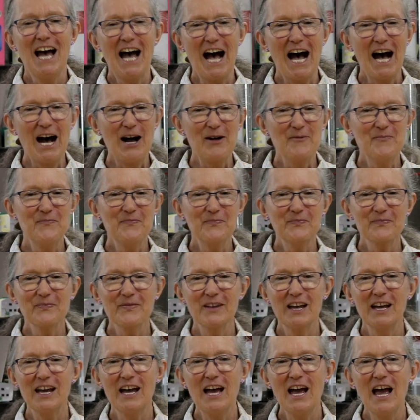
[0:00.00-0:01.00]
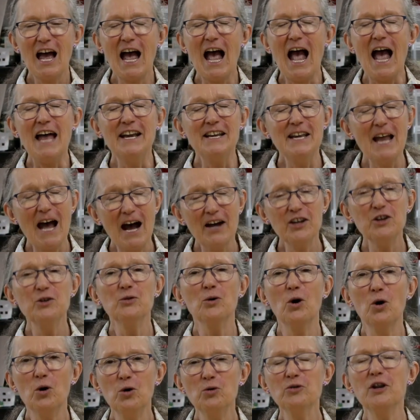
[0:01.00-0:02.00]
And now
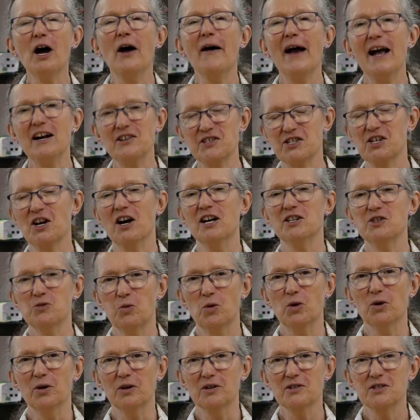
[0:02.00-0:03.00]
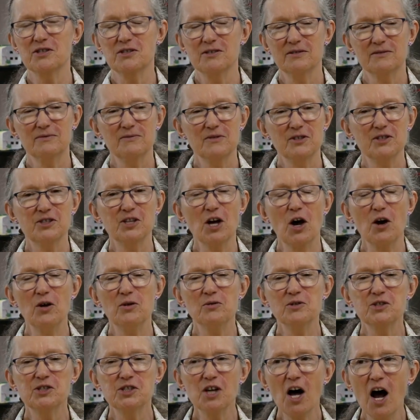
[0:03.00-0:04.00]
you all know how science works.
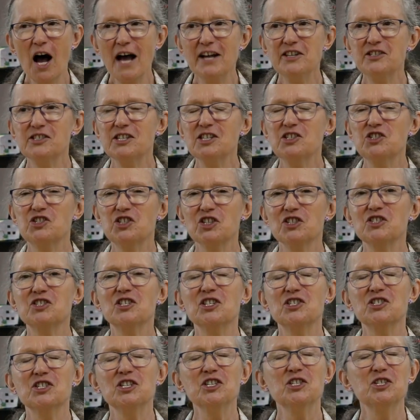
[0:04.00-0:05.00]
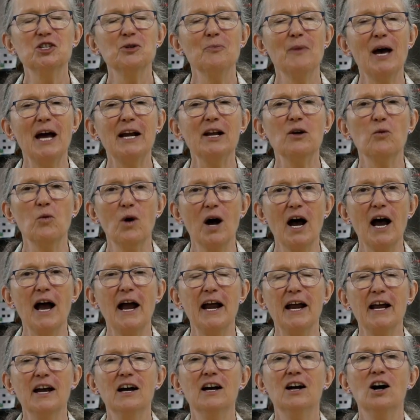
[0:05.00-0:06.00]
So science is just a systematic
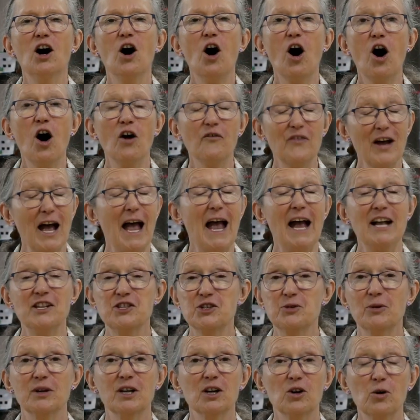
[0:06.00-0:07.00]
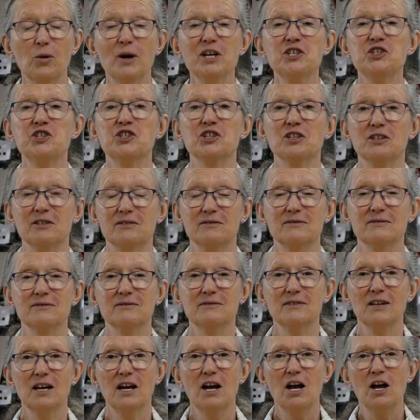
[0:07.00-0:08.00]
way of answering a question.
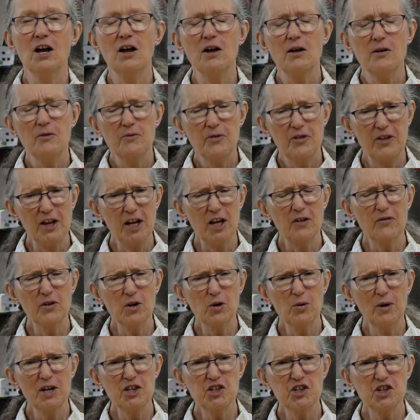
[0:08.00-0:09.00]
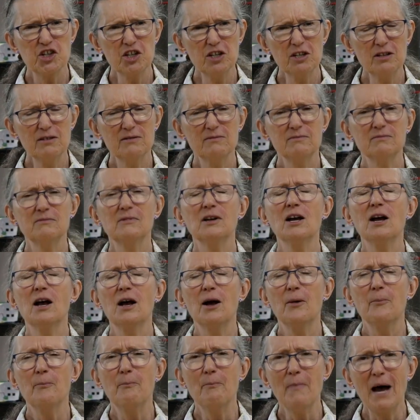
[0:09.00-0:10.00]
Think of a question,
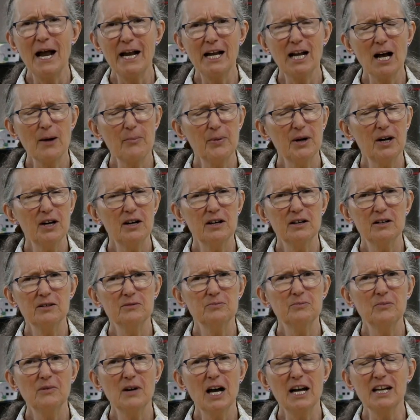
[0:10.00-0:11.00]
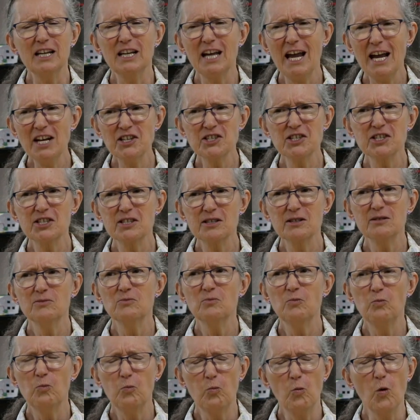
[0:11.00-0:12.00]
make up a guess,
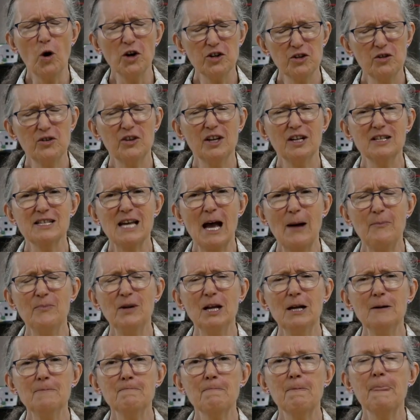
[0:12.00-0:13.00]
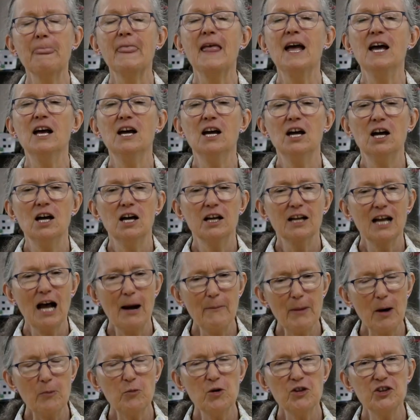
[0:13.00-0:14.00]
what you think's happening,
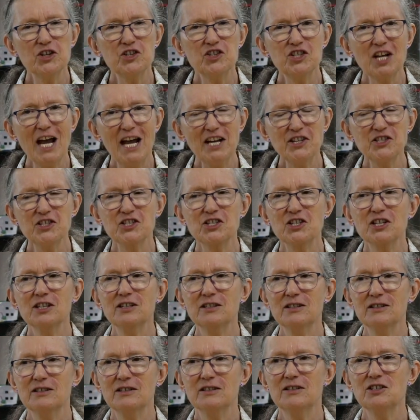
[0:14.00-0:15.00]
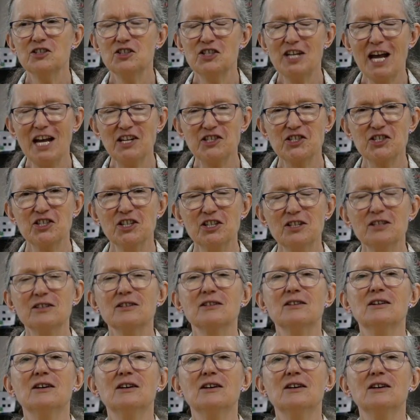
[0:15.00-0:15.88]
come up with a test it,